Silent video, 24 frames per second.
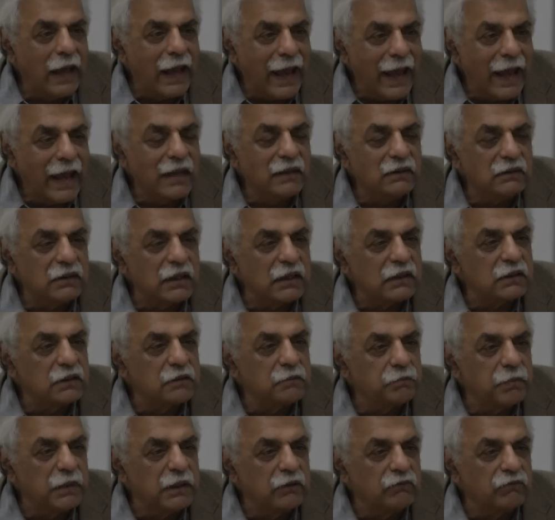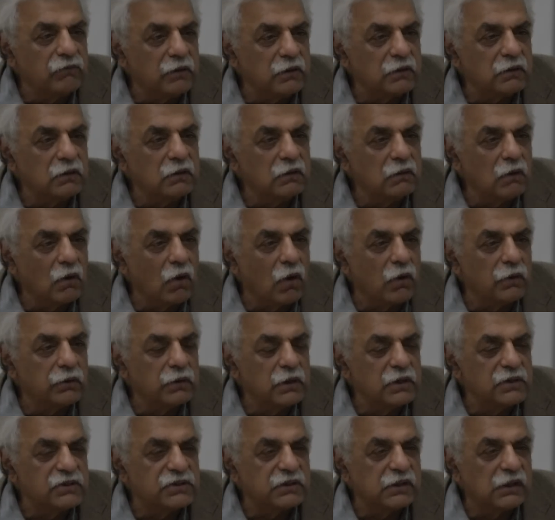and that had been written on
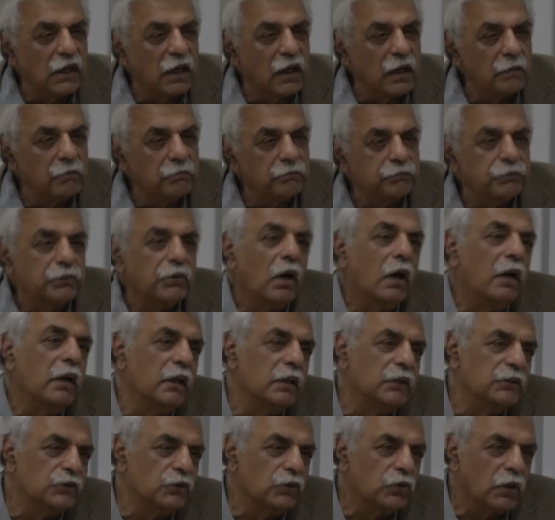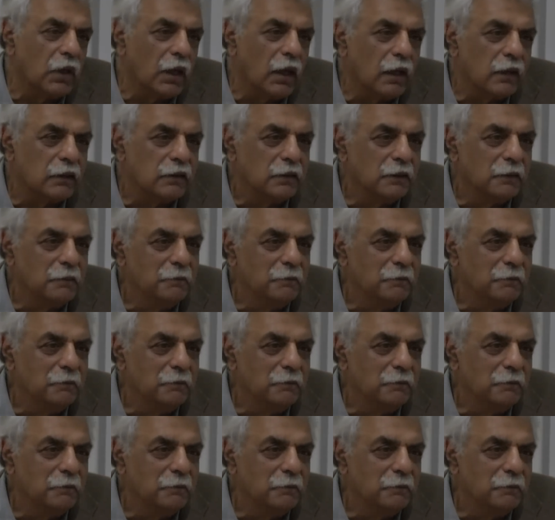Islam prior to that.